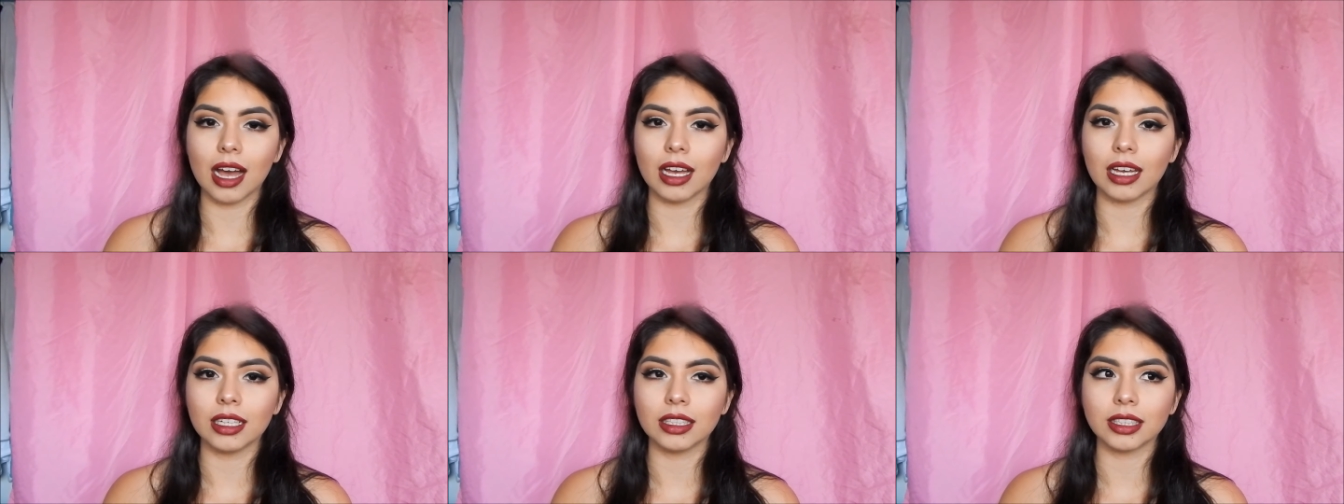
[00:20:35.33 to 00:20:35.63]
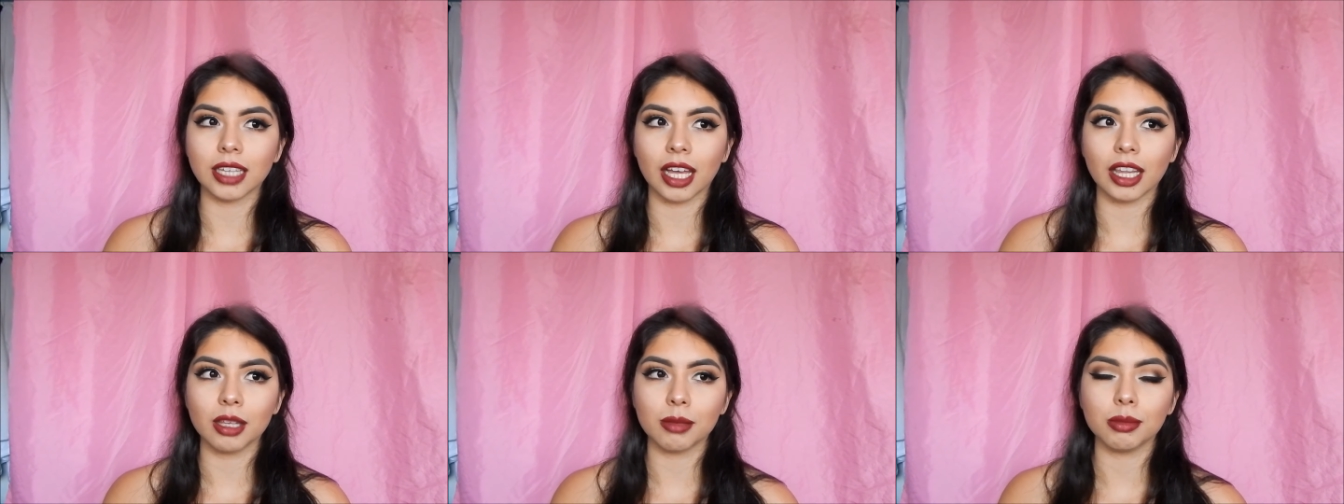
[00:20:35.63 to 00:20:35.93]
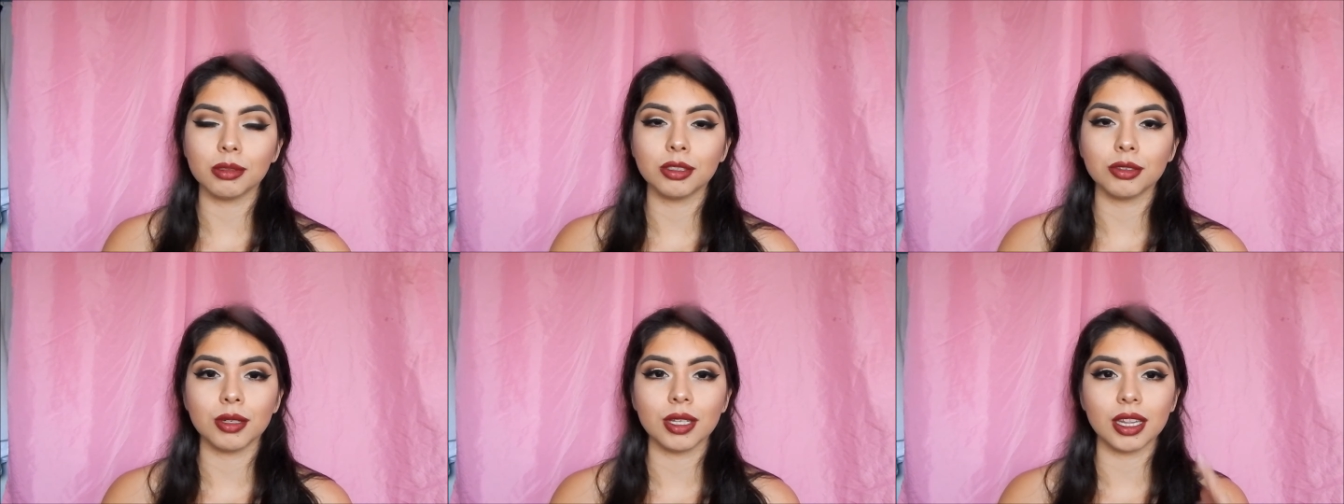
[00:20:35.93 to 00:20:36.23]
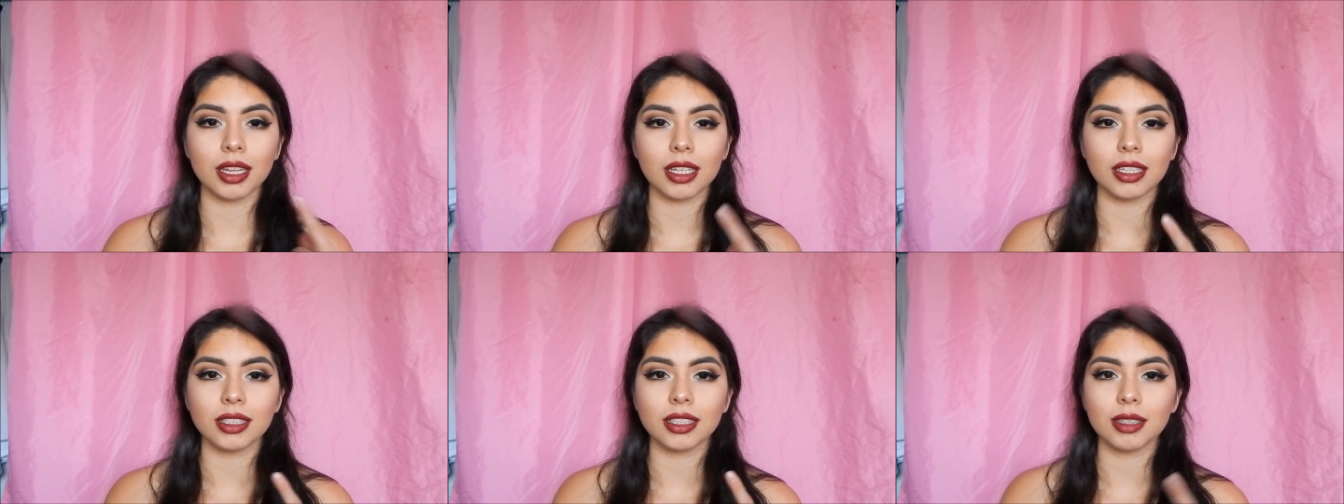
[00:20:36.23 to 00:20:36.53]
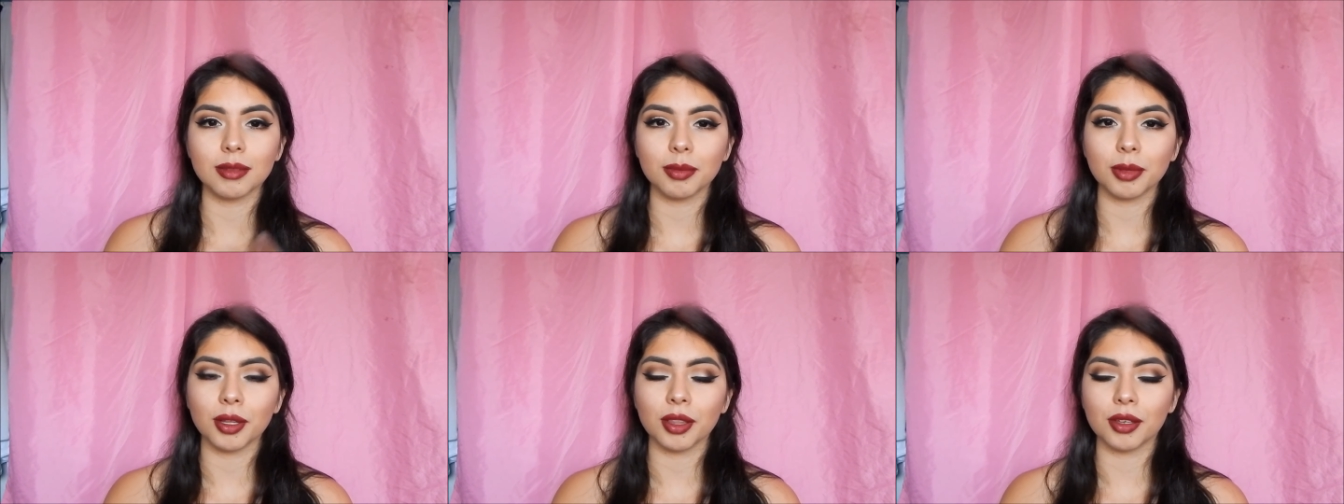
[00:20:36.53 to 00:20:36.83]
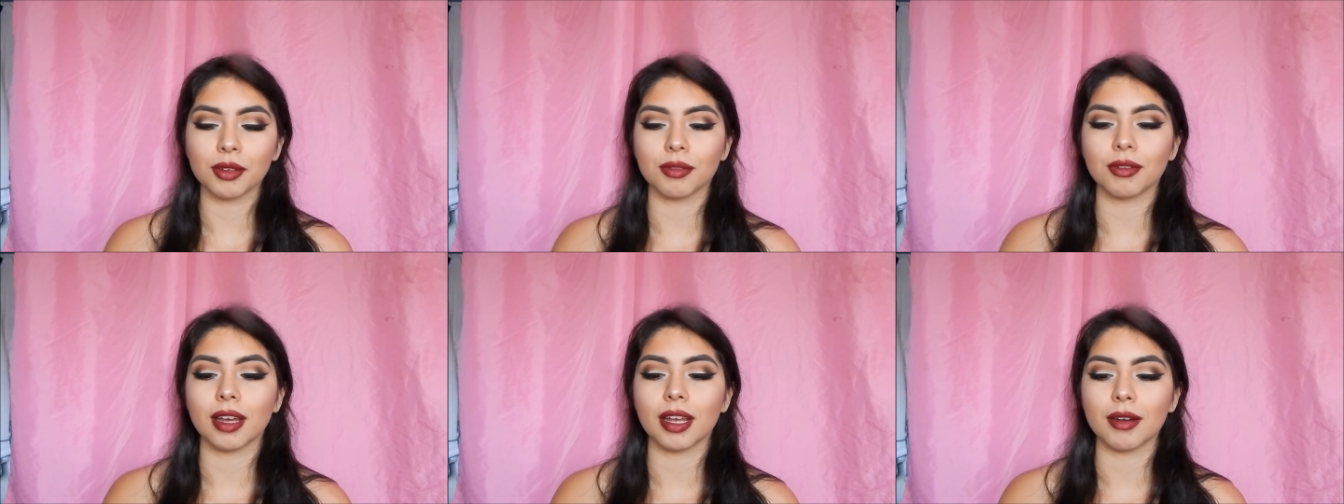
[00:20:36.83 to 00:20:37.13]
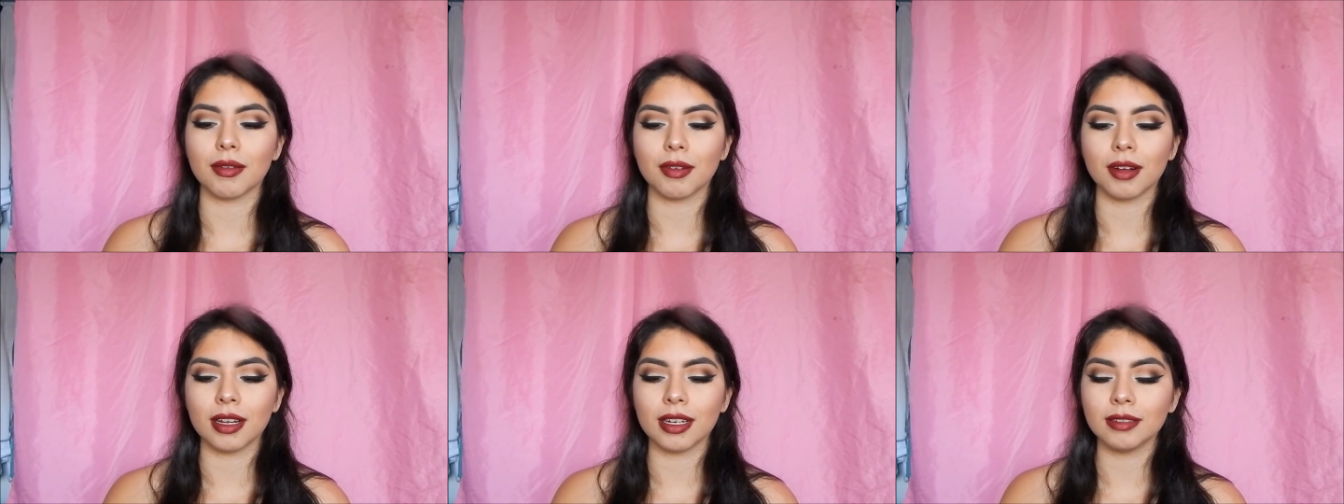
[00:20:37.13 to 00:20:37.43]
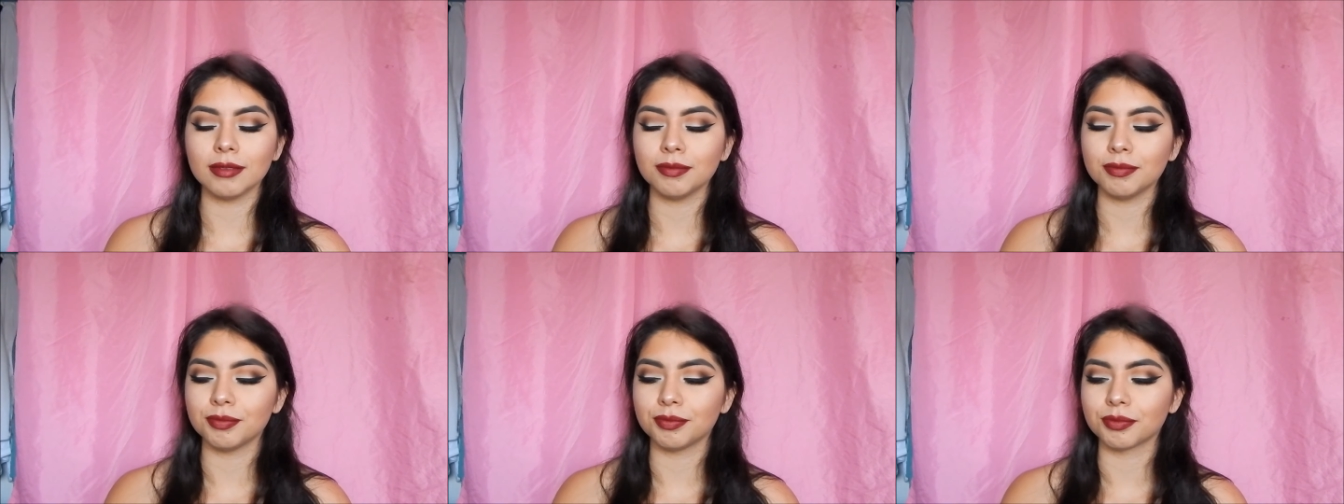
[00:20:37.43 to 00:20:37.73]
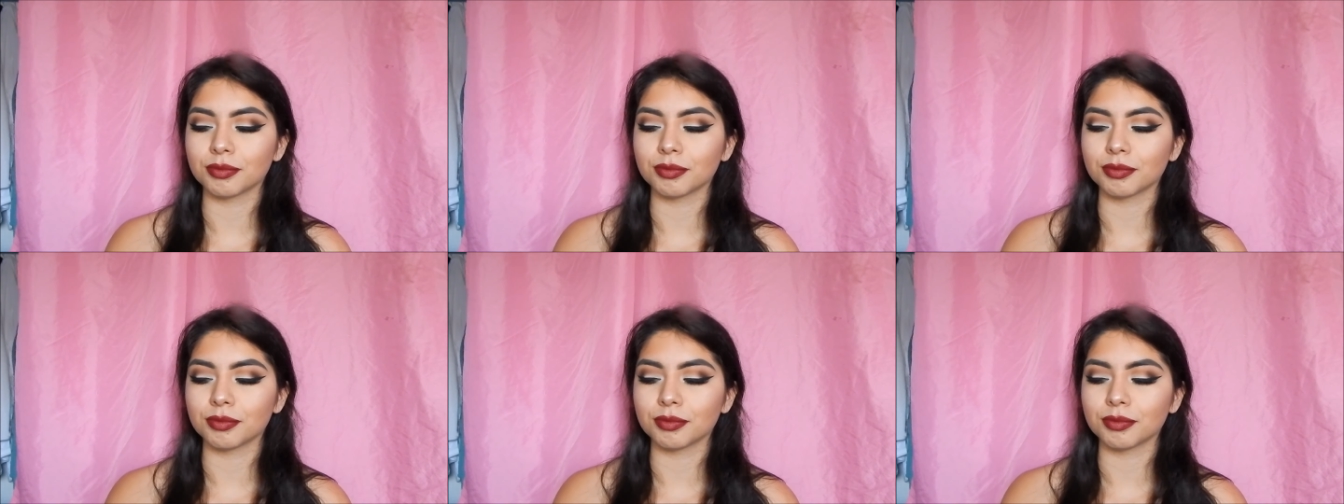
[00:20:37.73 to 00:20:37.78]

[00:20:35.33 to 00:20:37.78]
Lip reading: It's either between this lip or the red one.